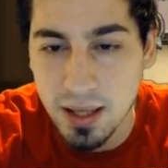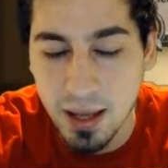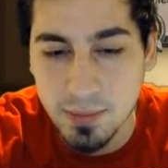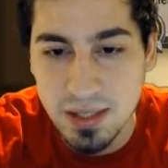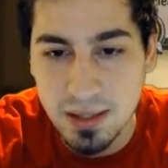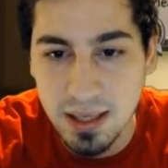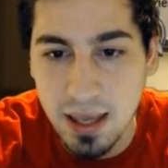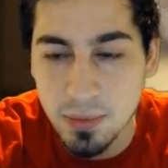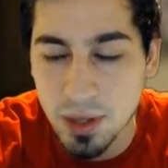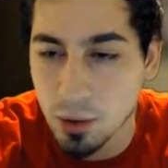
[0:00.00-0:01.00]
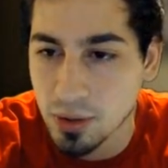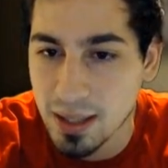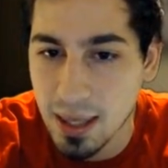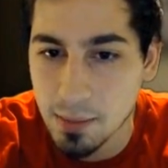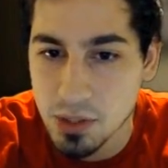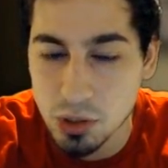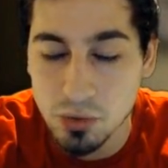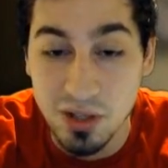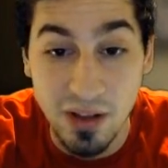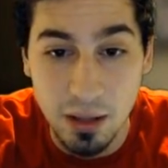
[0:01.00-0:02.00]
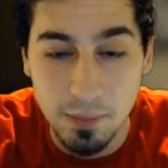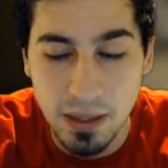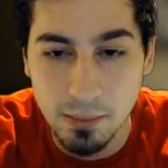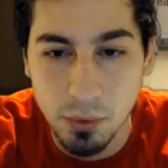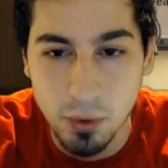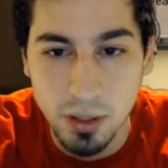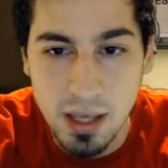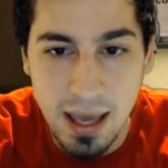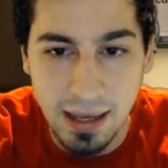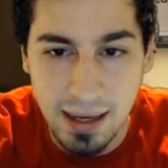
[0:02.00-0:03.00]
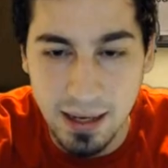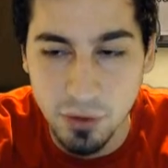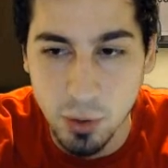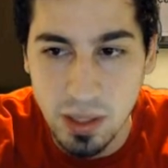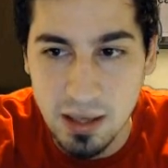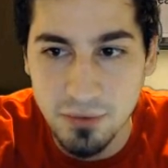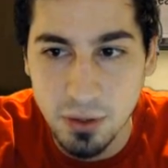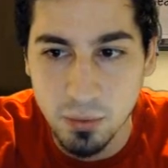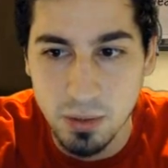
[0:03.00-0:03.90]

the times in the game, the early game is you developing the board and kind of going even,